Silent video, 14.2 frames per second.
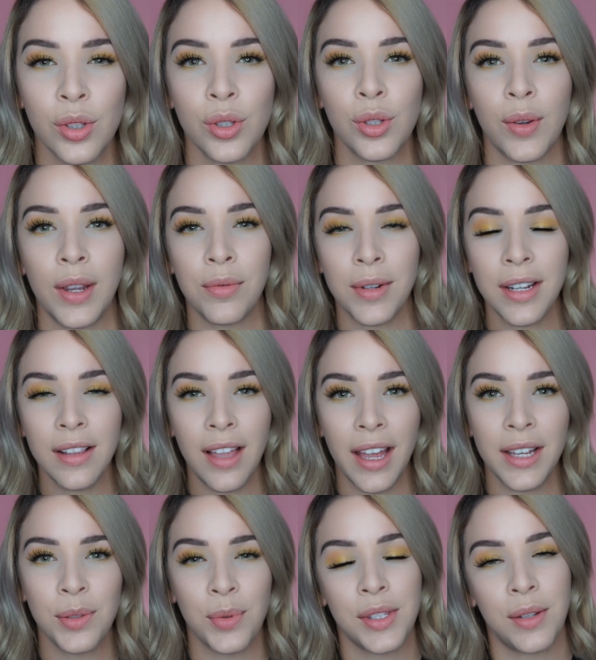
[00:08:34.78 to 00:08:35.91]
So I
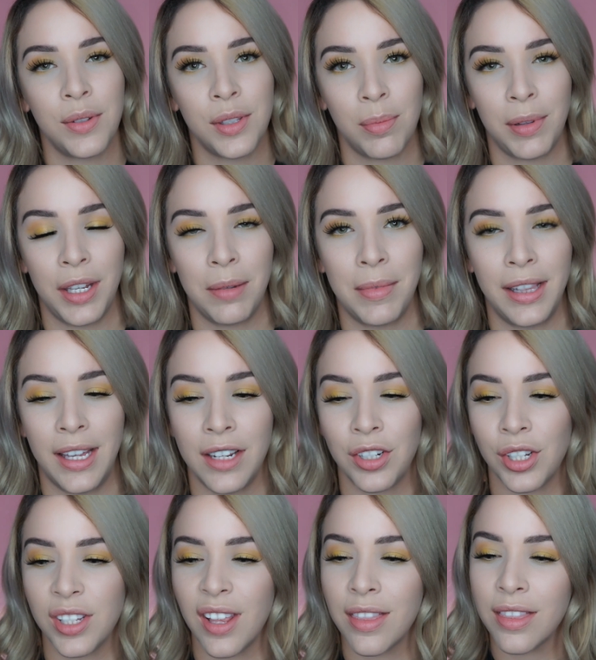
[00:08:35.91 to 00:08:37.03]
realized once I was applying my
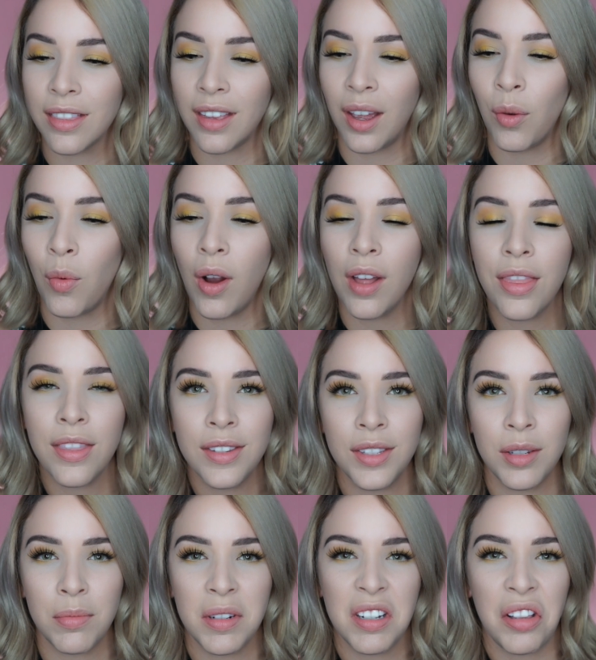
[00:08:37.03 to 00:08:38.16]
lashes that I want
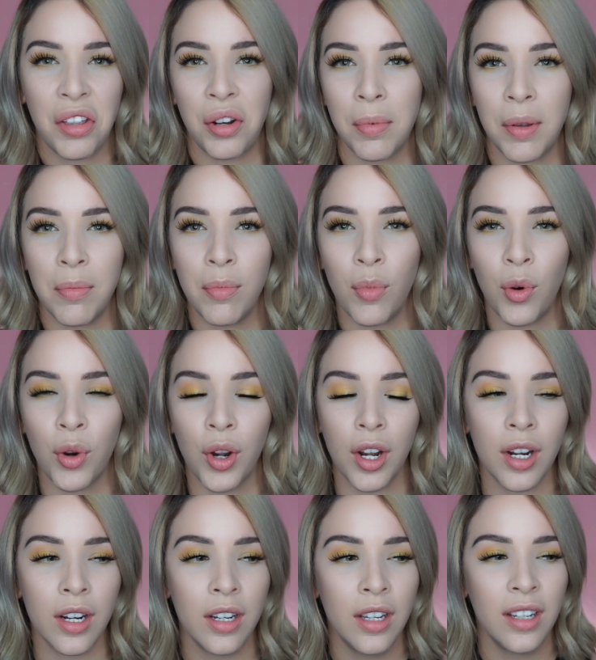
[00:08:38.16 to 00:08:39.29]
this to be a little bit
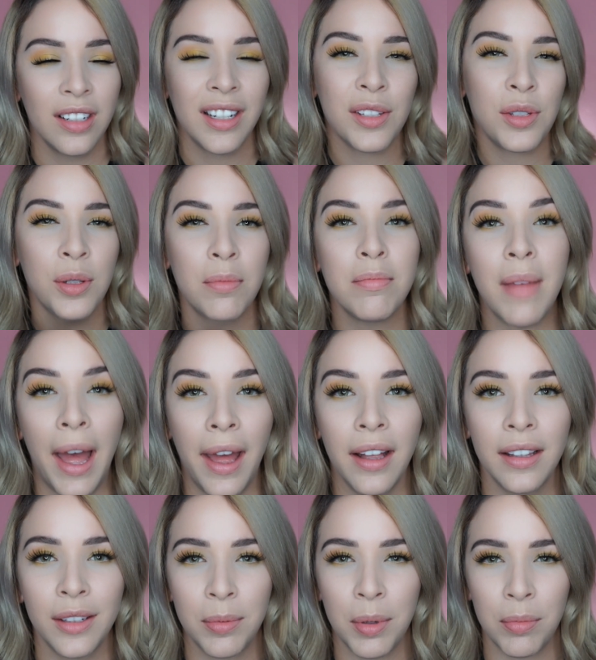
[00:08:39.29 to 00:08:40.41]
more, not so matte,
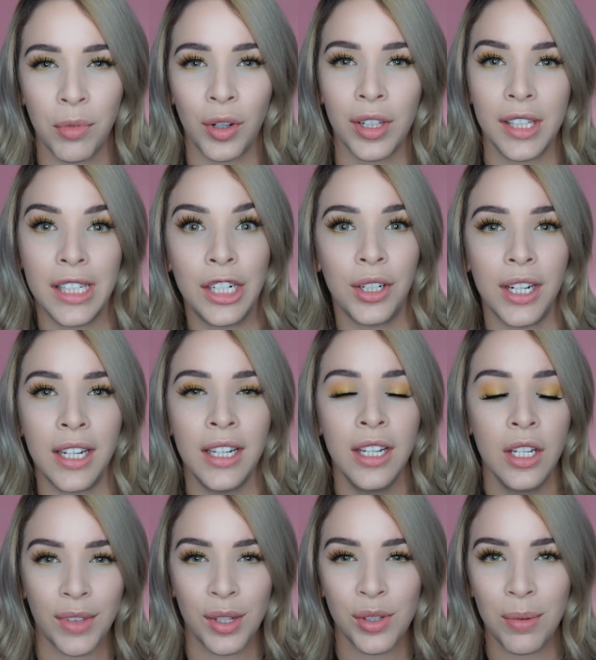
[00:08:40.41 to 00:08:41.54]
a little bit more glittery.
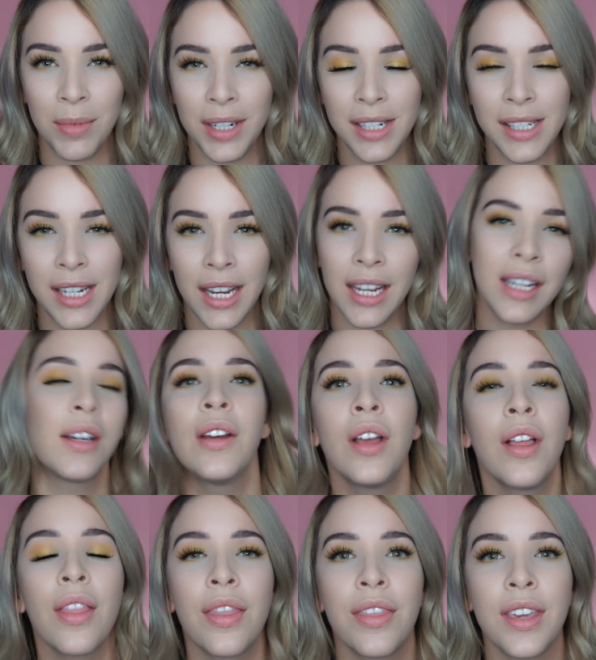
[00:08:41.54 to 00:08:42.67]
So I'm gonna take
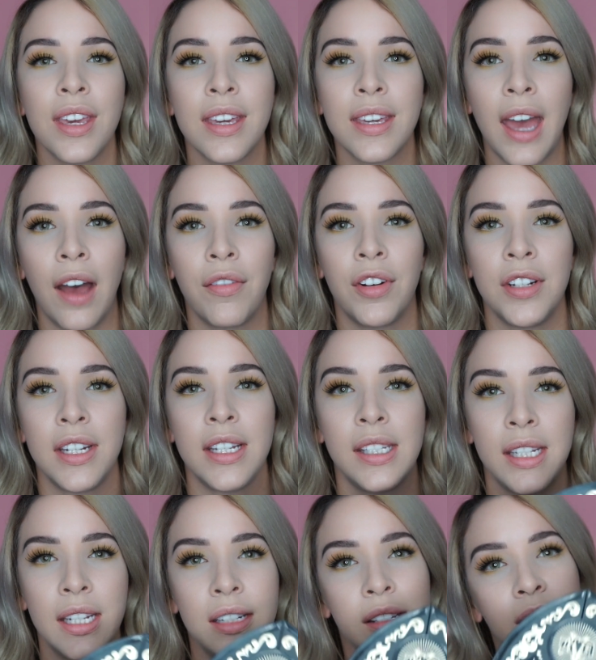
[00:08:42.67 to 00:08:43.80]
the Kat Von D
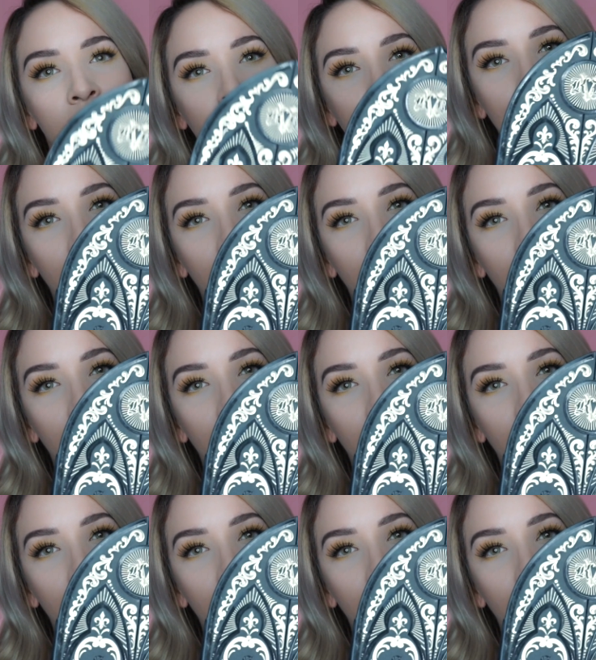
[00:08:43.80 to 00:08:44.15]
Saint and Sinner